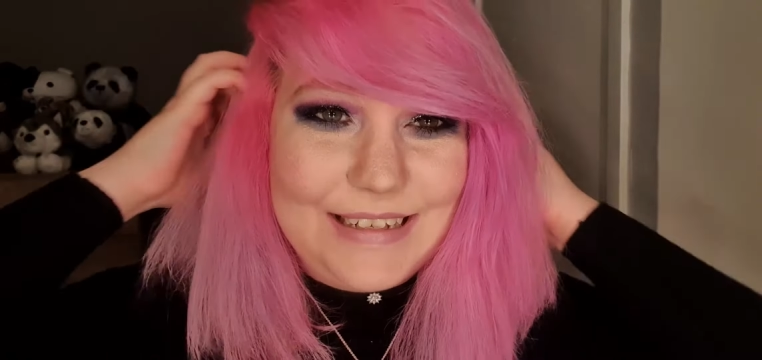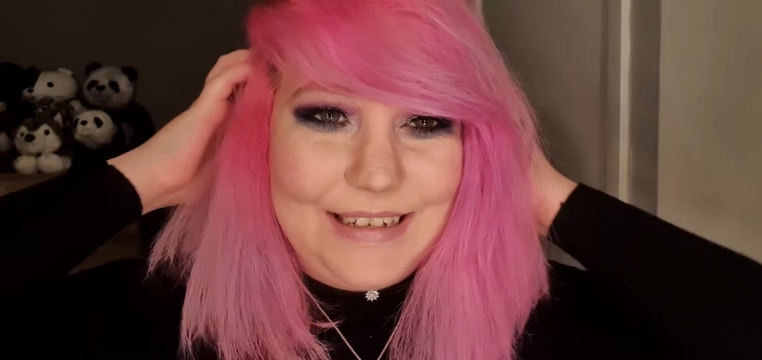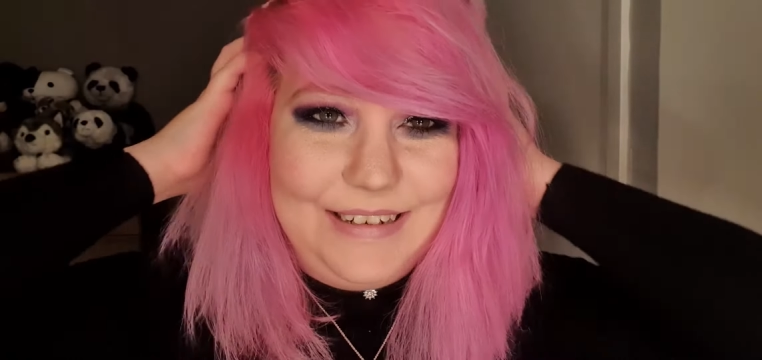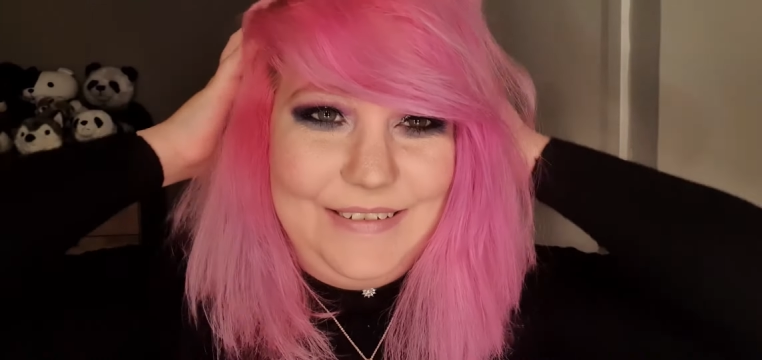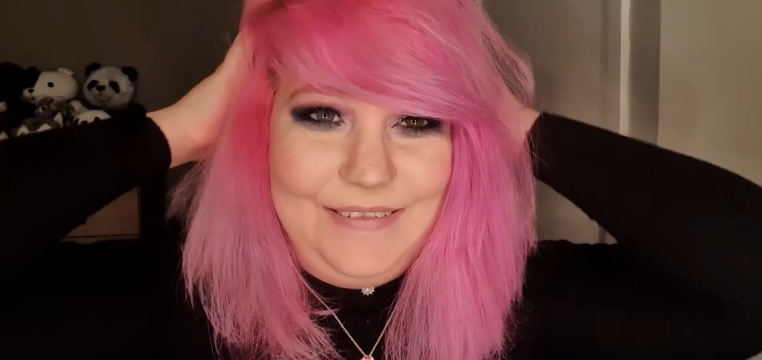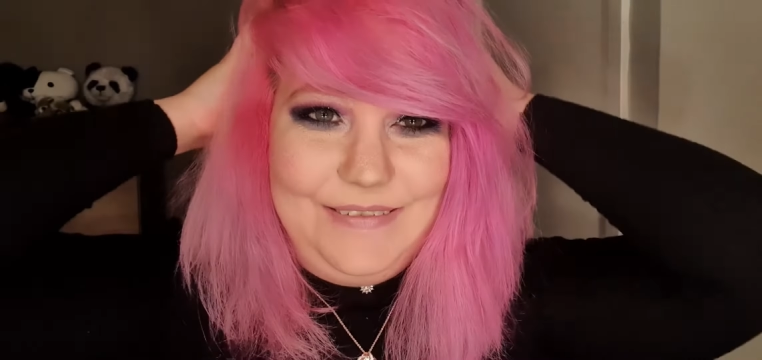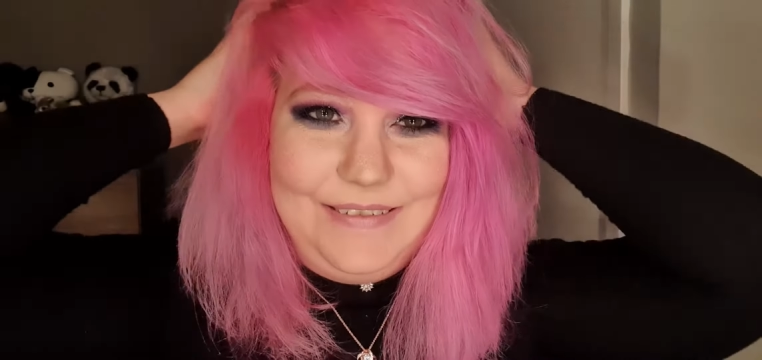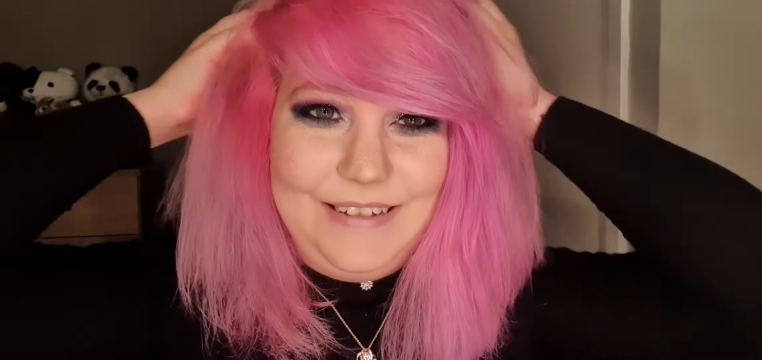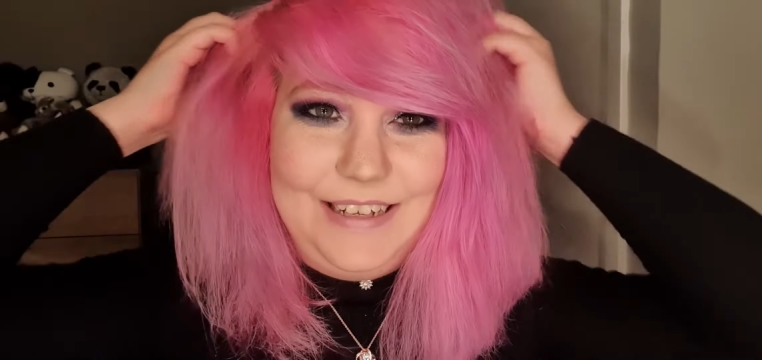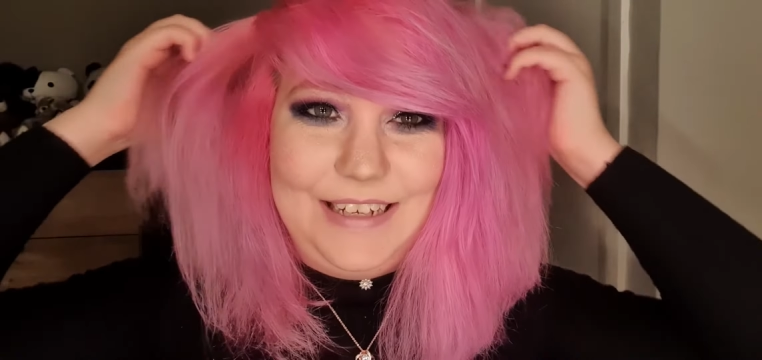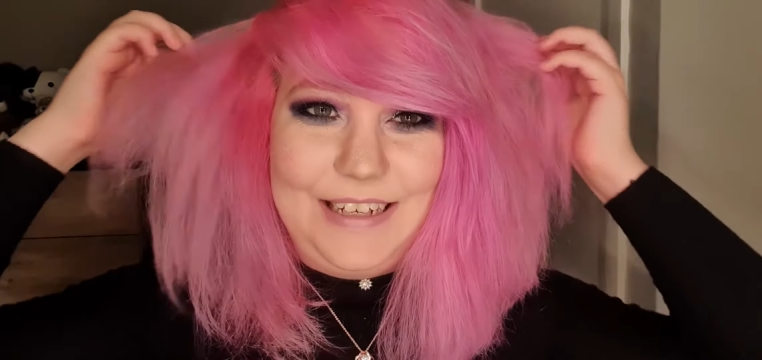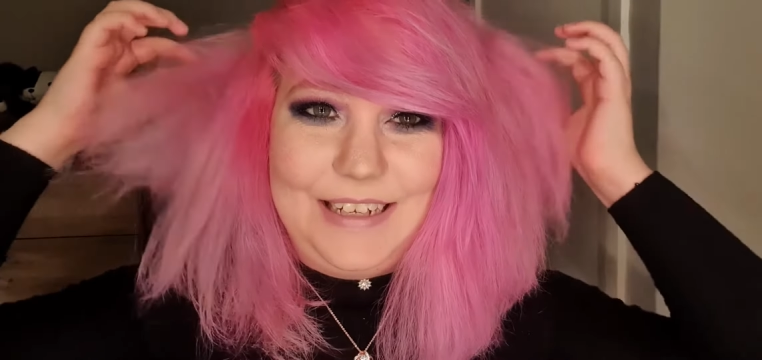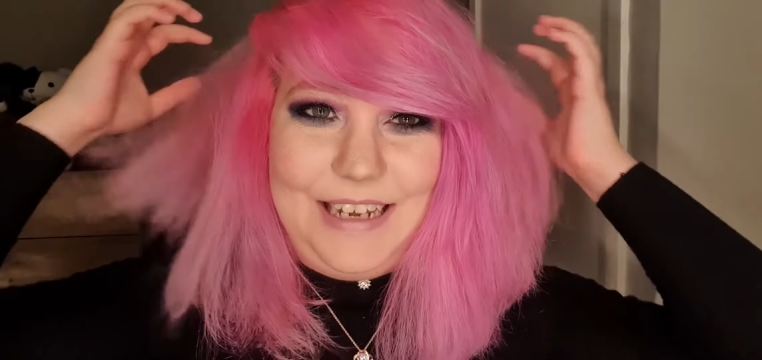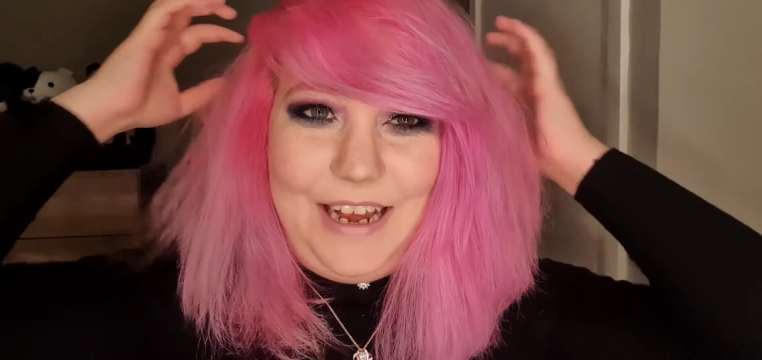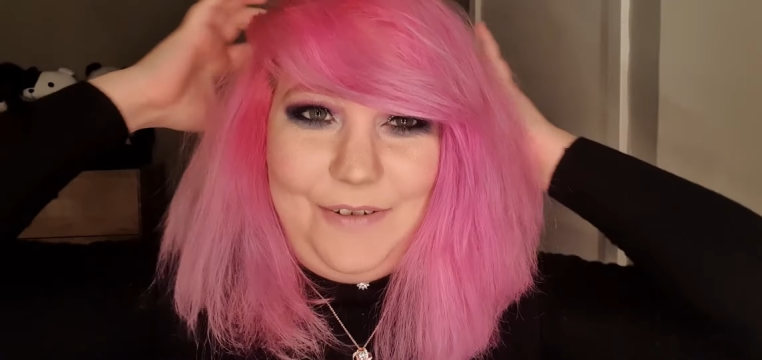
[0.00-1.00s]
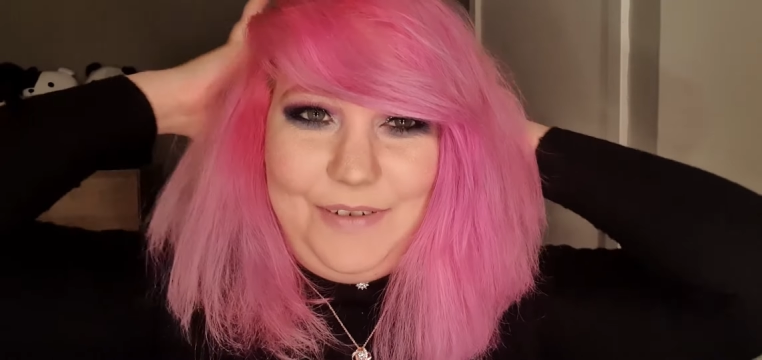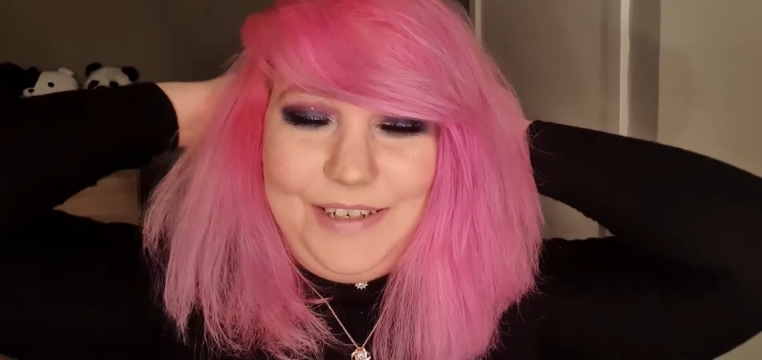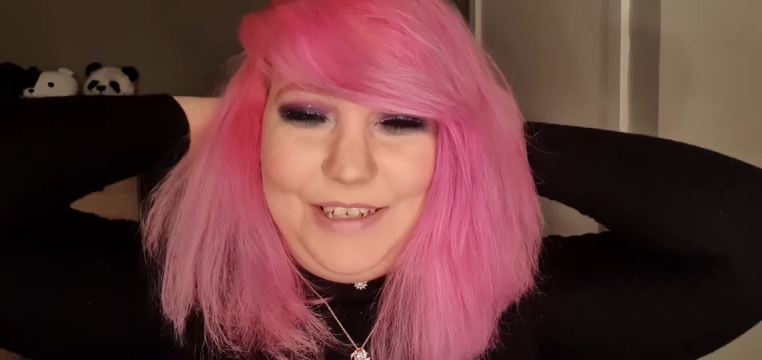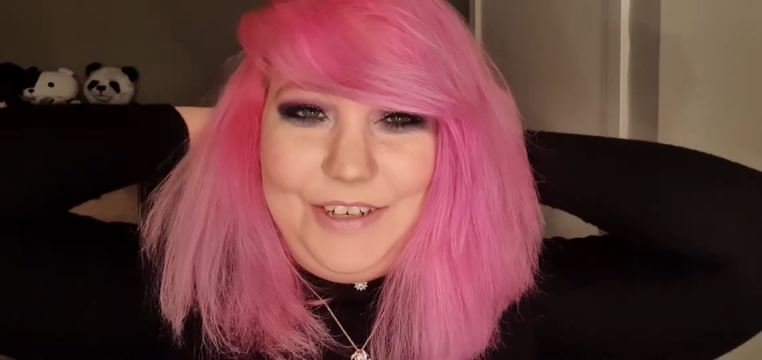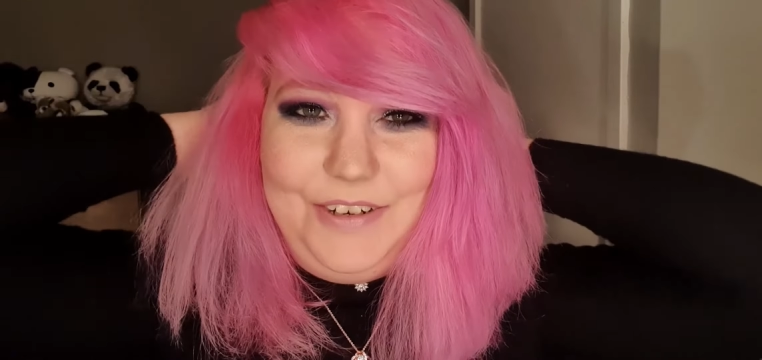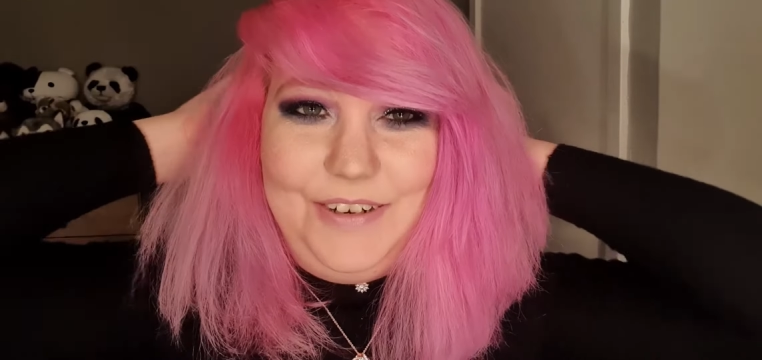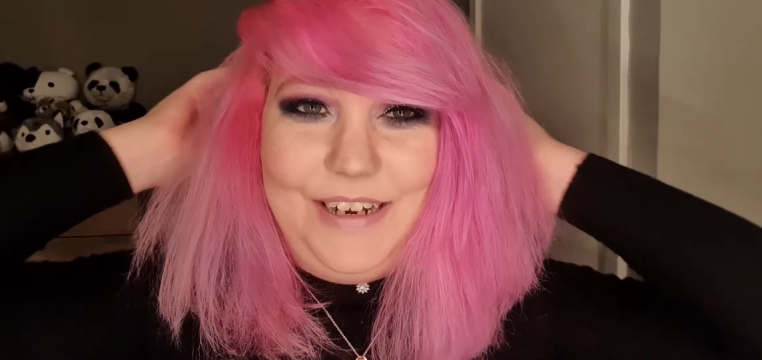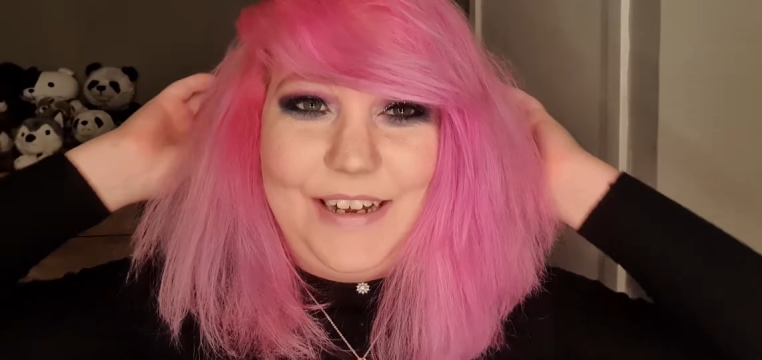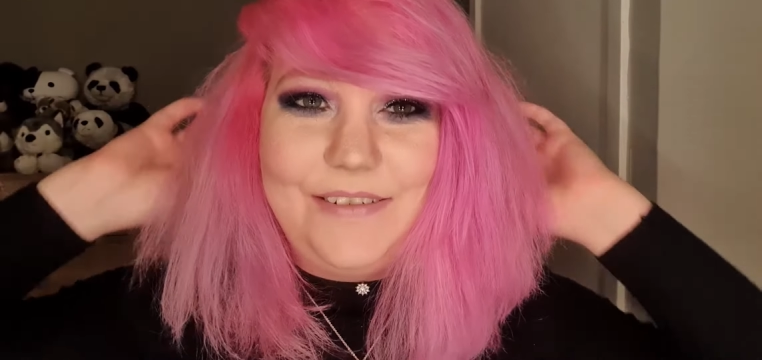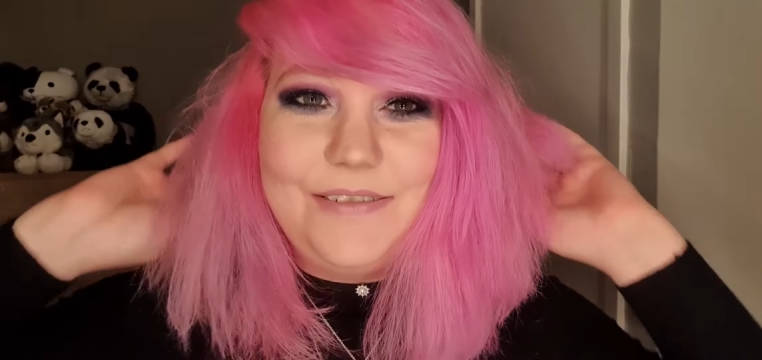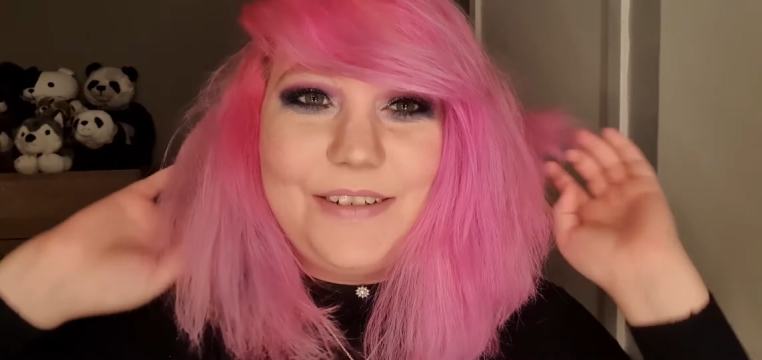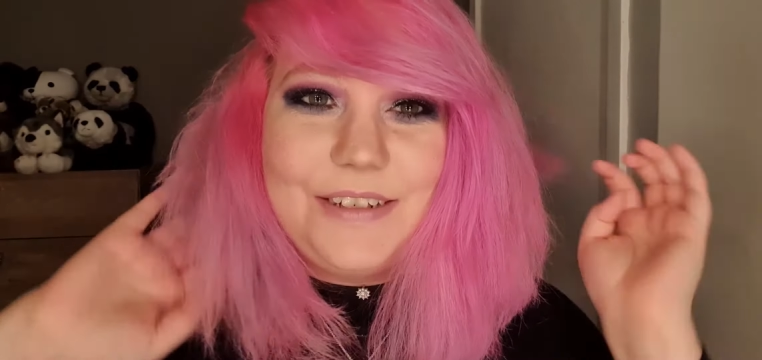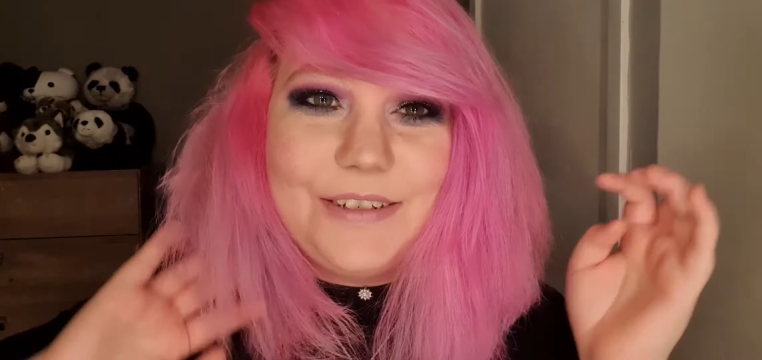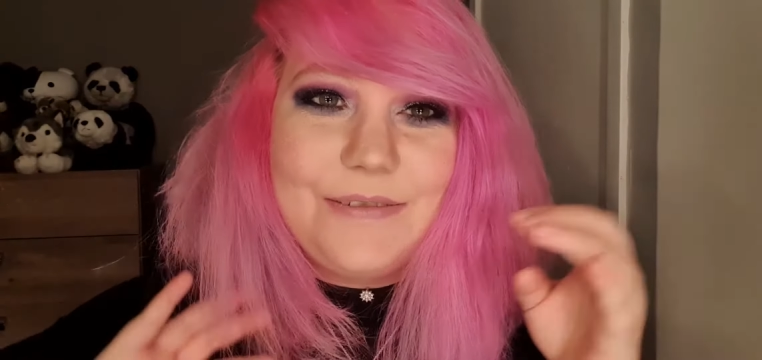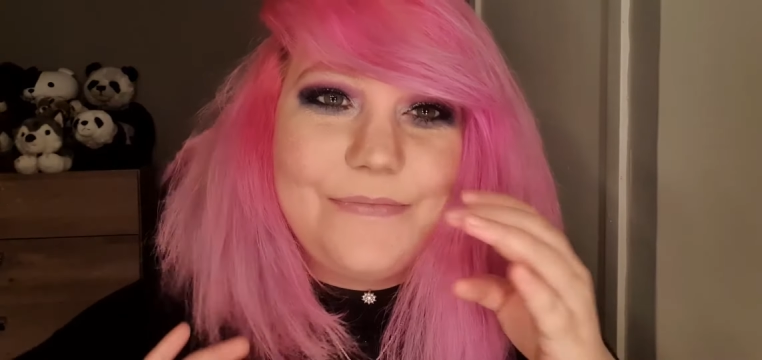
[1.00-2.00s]
So this is how it turned
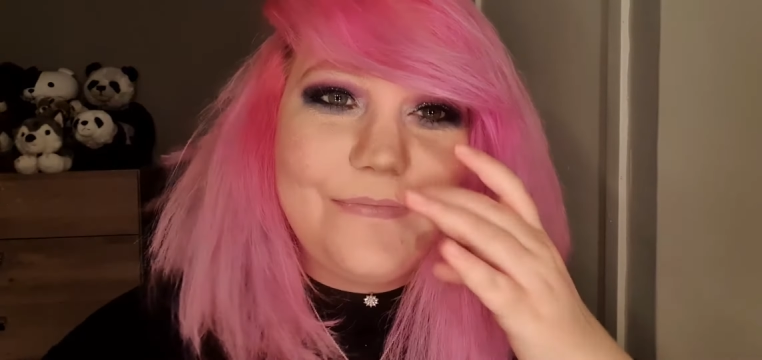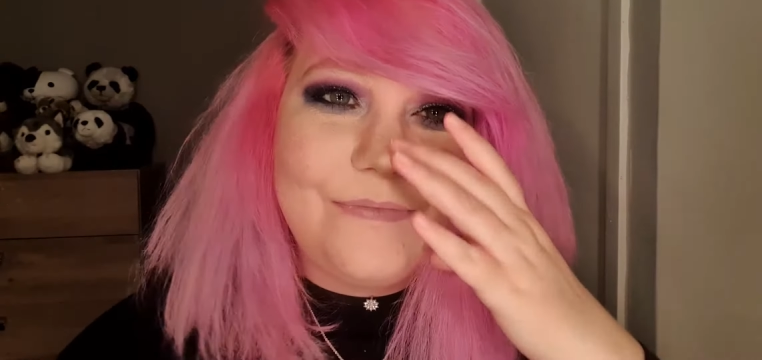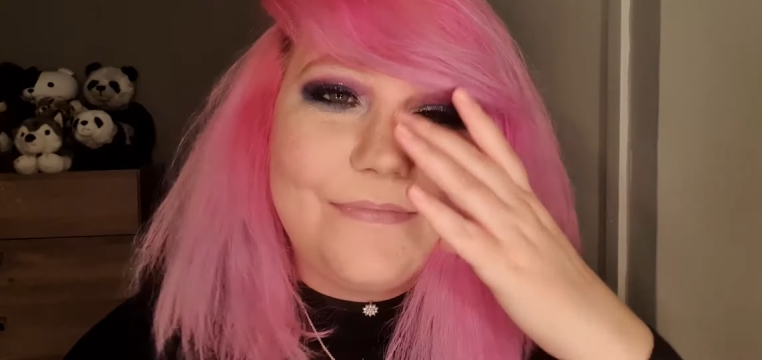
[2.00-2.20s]
out.